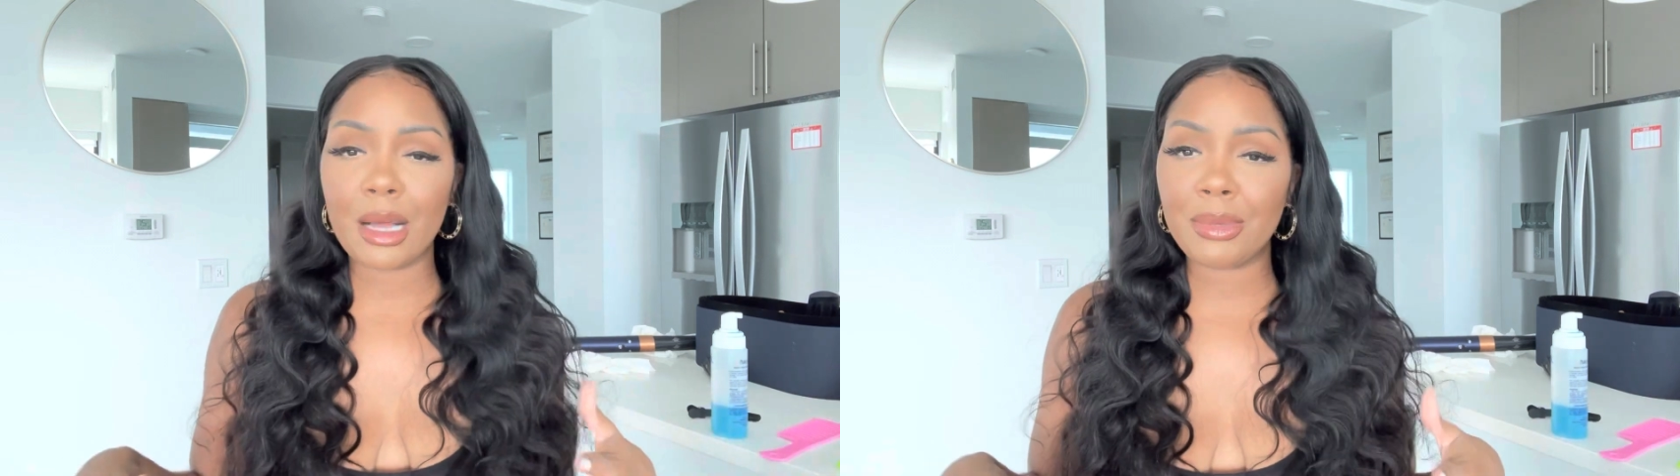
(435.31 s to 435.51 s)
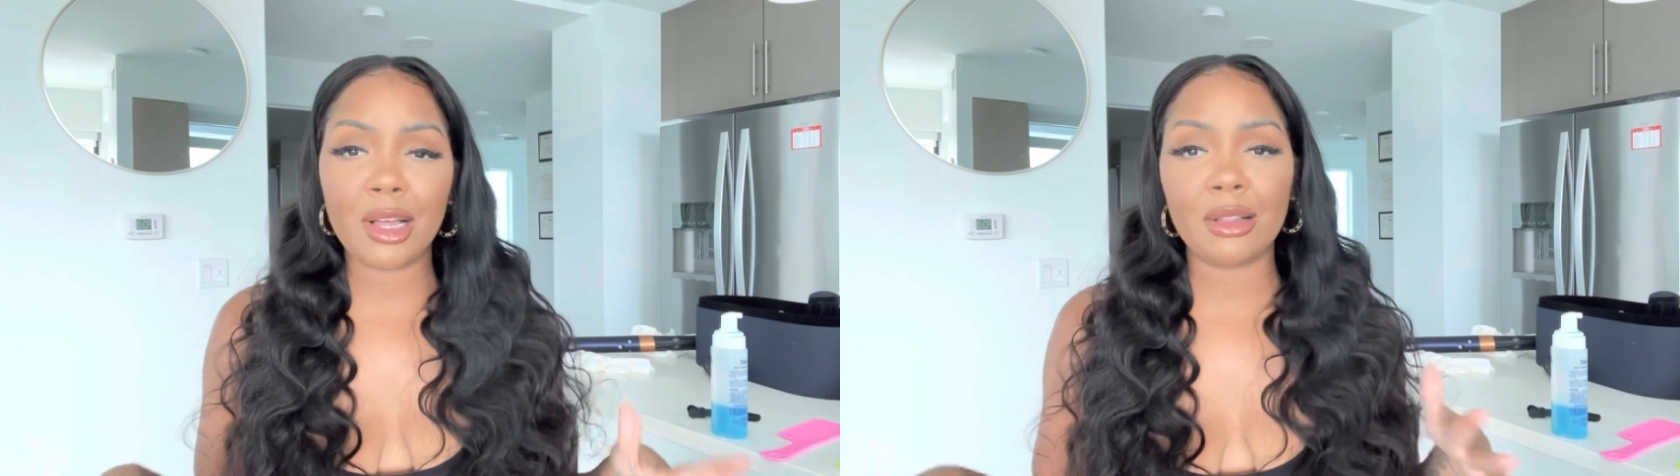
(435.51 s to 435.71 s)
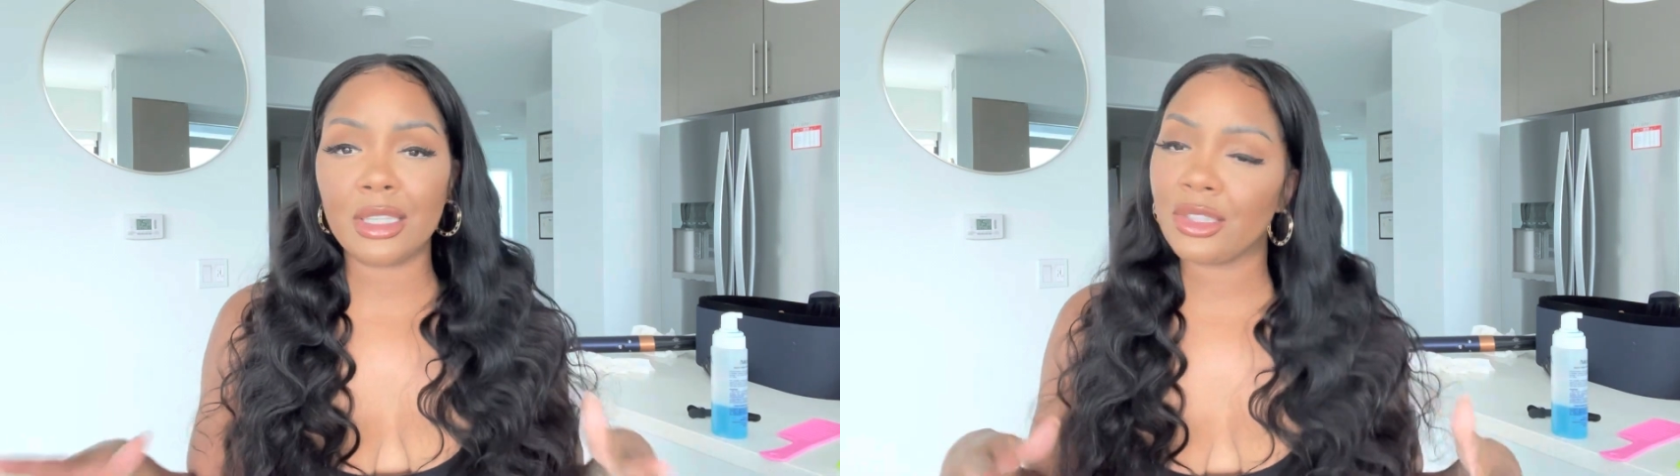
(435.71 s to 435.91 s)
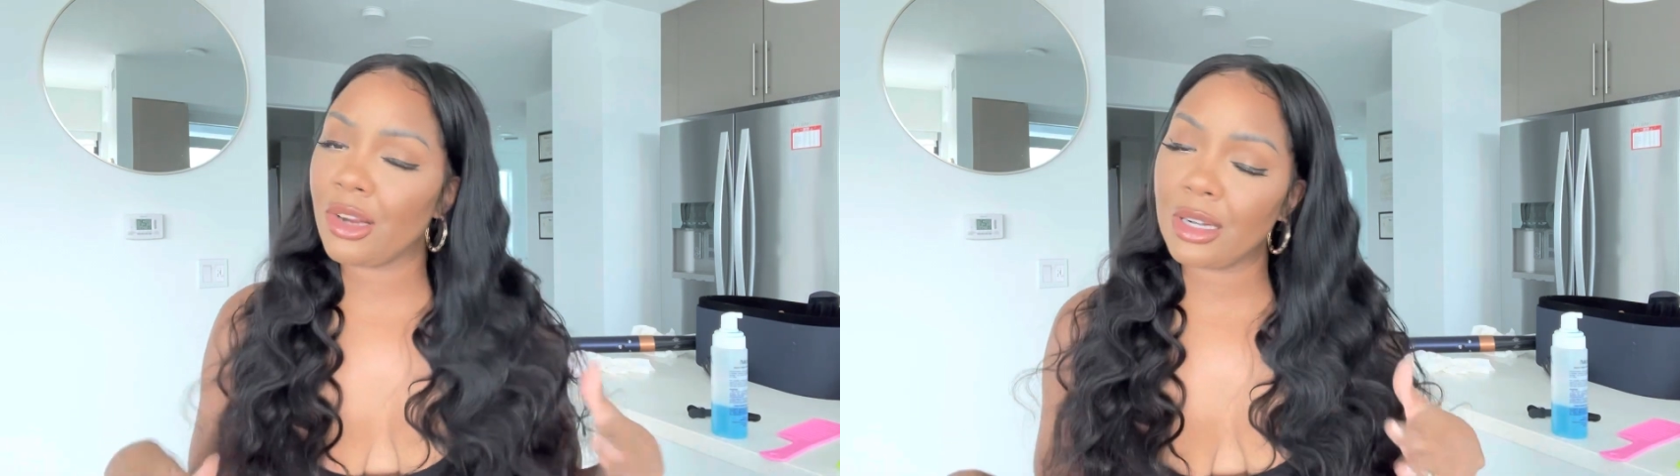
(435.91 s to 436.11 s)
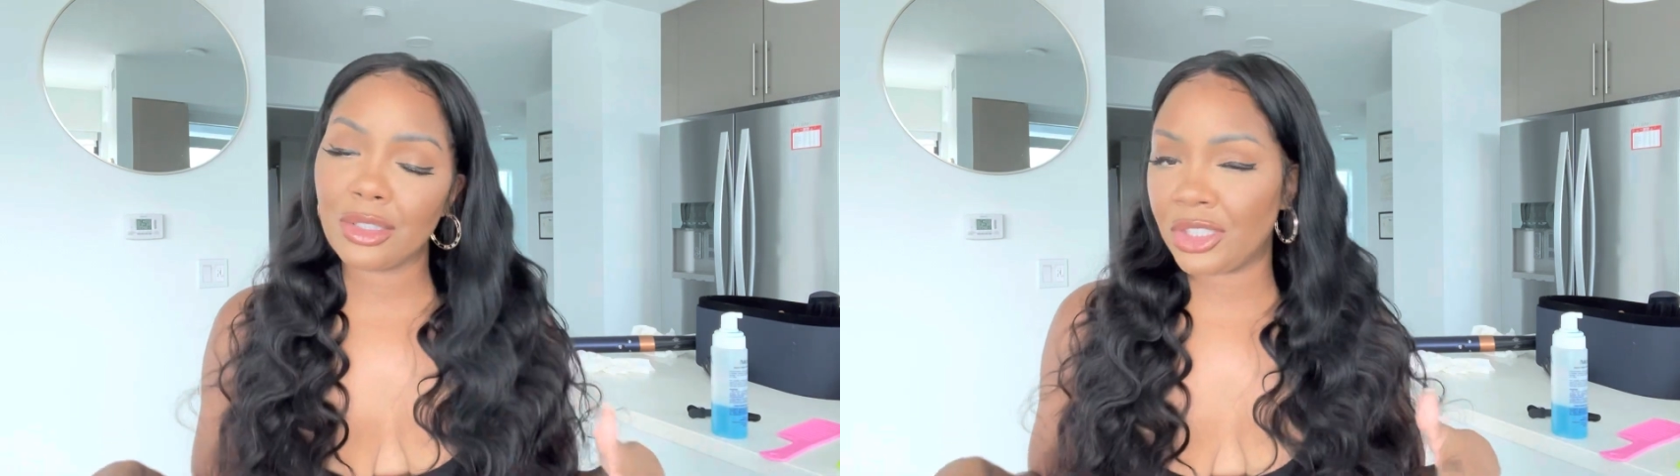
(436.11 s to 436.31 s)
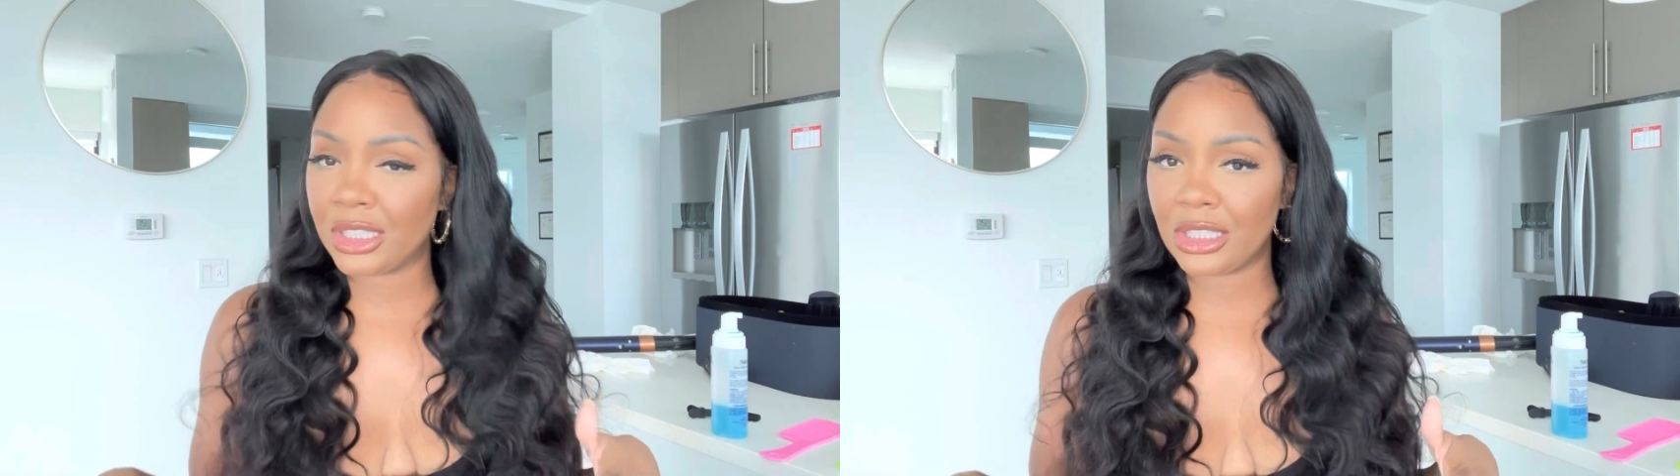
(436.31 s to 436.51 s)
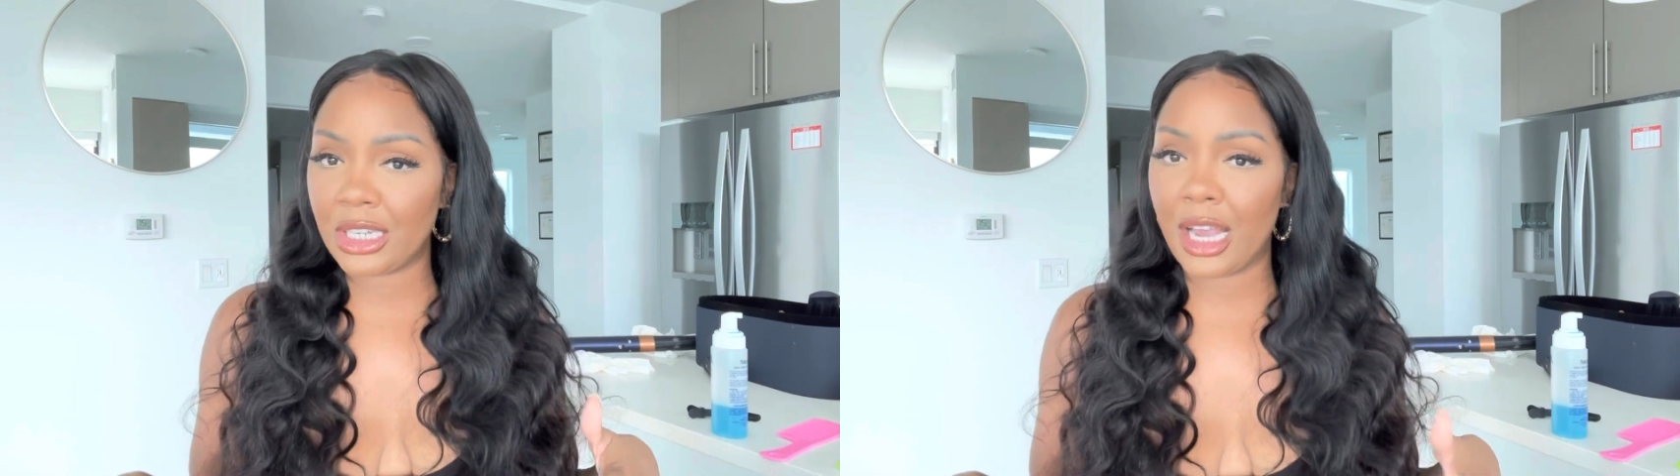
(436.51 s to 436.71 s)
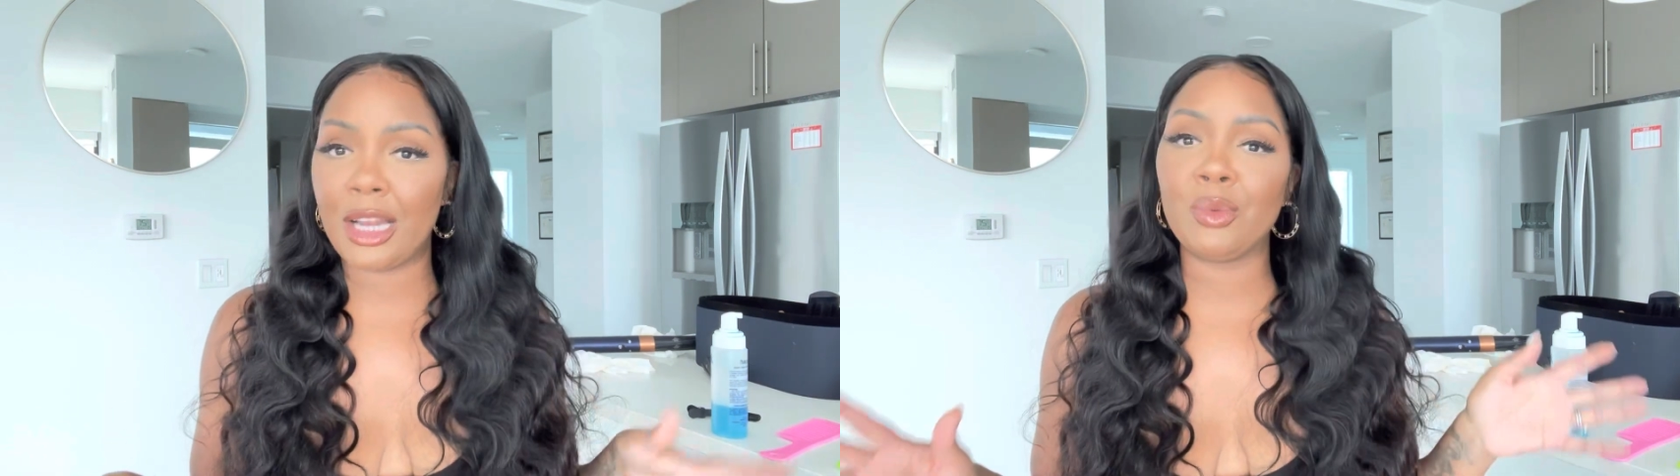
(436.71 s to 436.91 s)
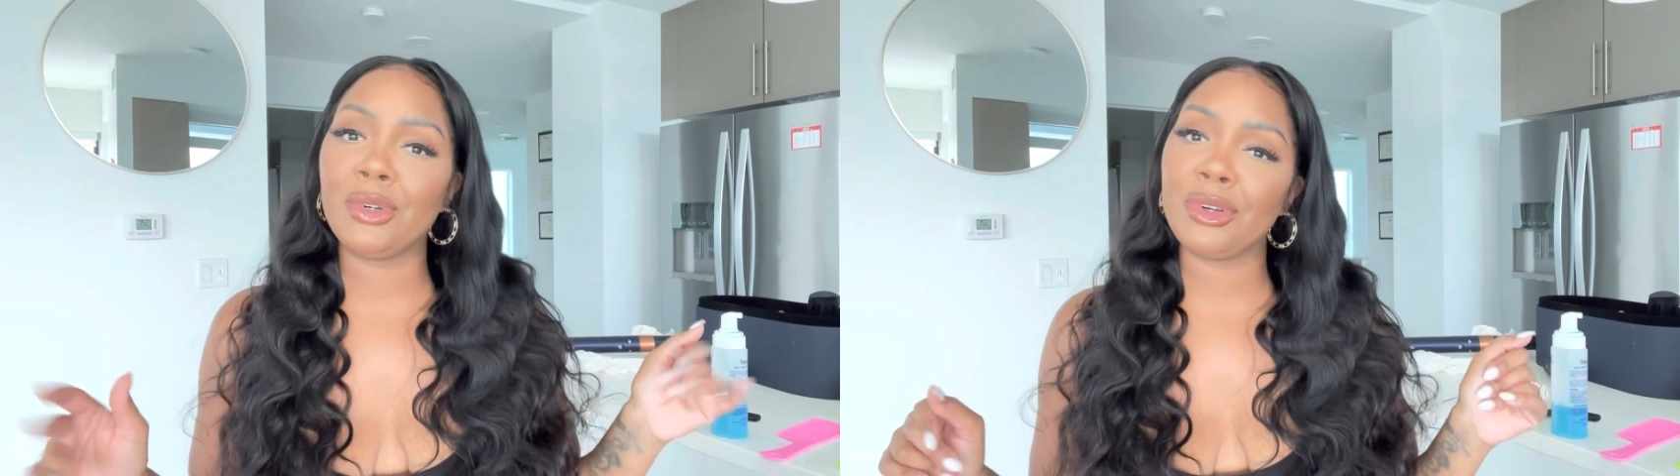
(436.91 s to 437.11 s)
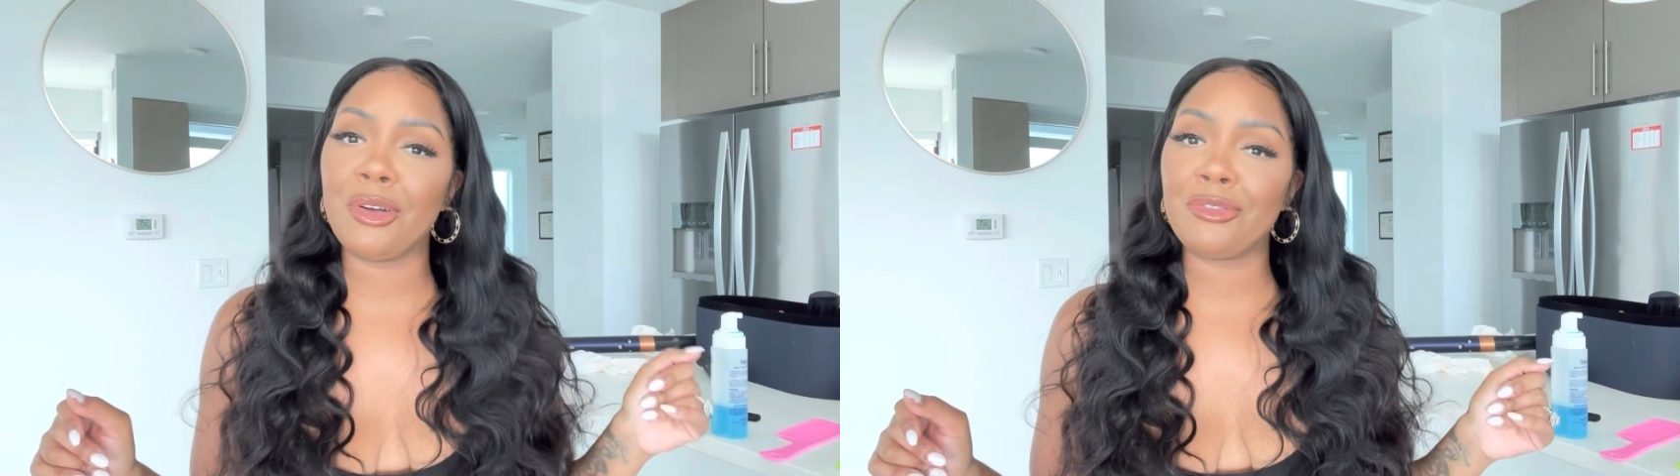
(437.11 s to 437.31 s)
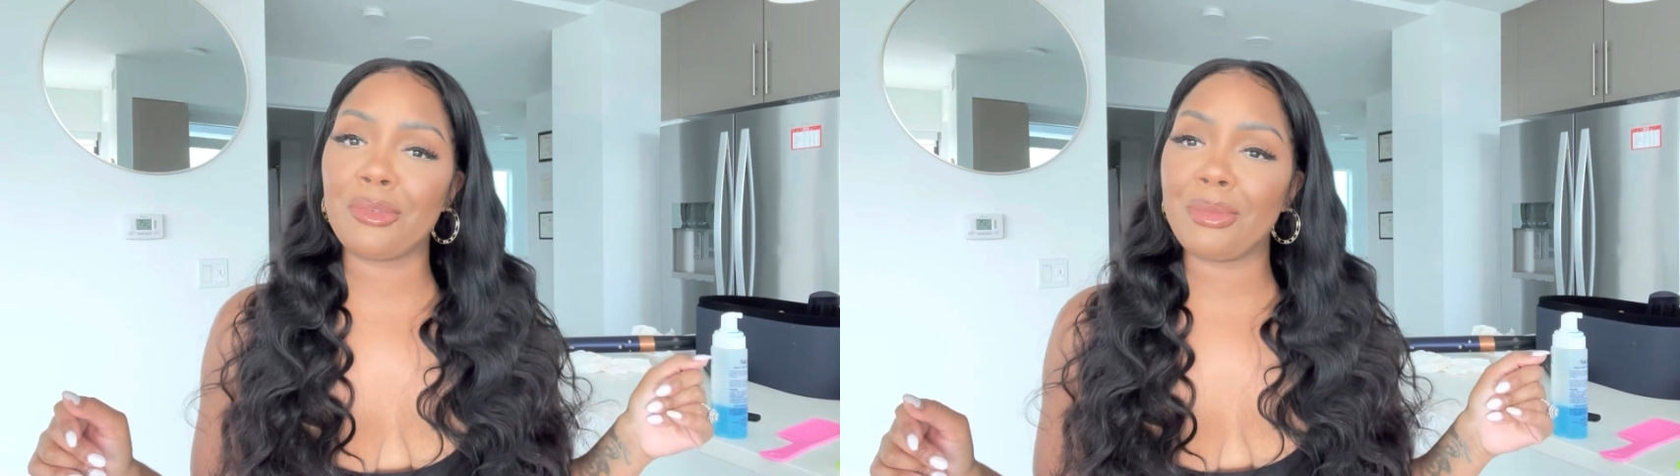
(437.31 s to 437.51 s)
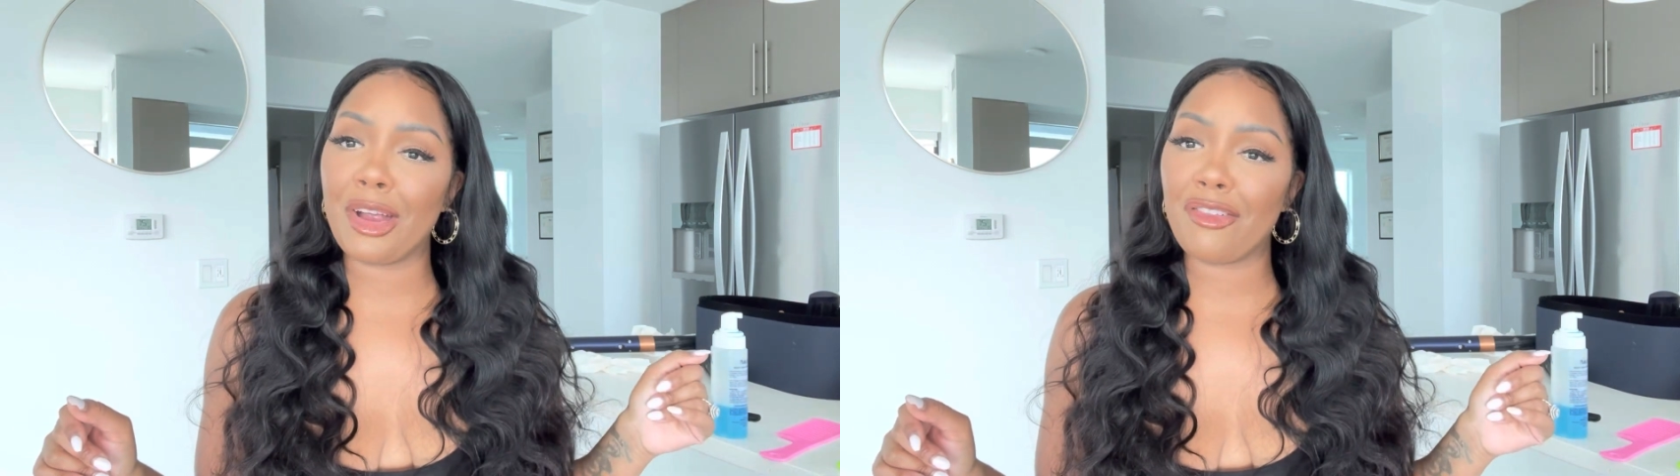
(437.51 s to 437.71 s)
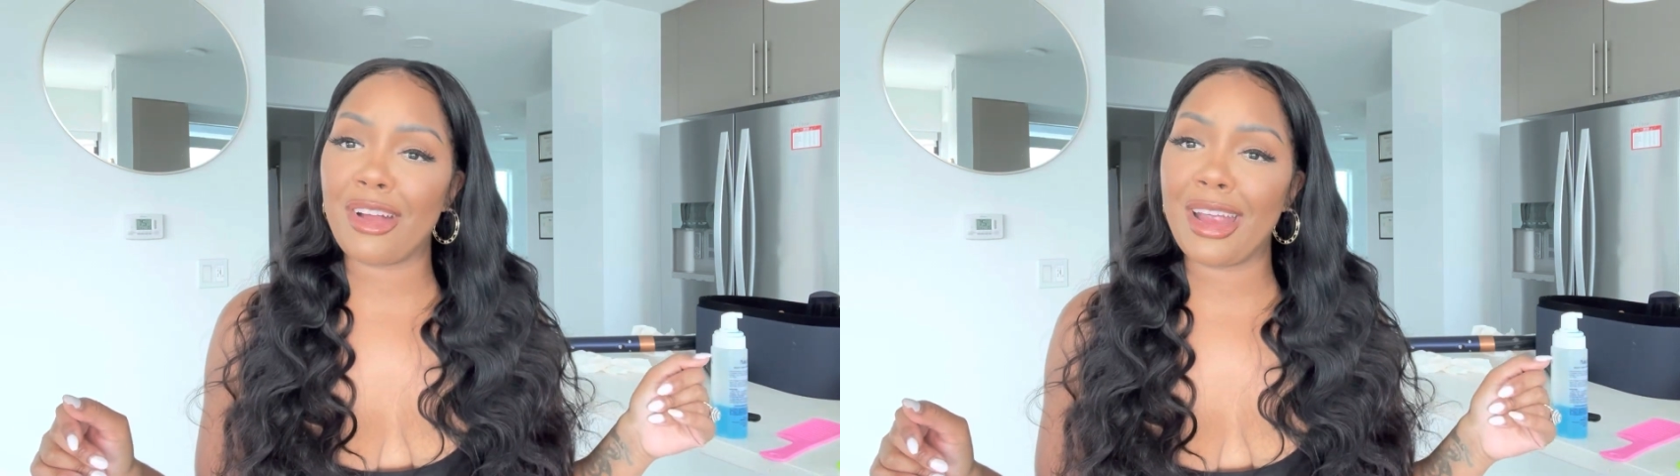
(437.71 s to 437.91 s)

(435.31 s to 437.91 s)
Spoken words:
Let's start a little chit chat and we'll go from there. All right.